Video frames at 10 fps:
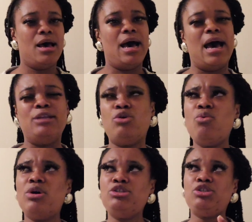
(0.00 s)
I don't
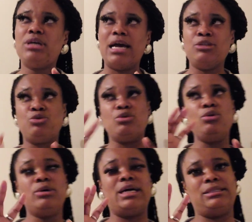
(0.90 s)
want you guys to
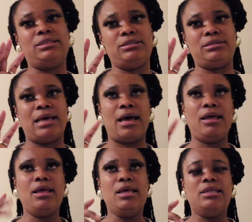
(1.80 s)
look at it that
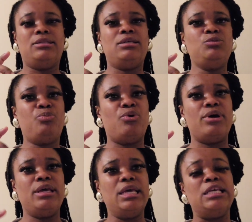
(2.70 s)
this
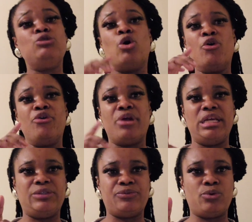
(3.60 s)
boy is
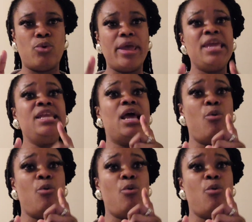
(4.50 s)
ungrateful. In a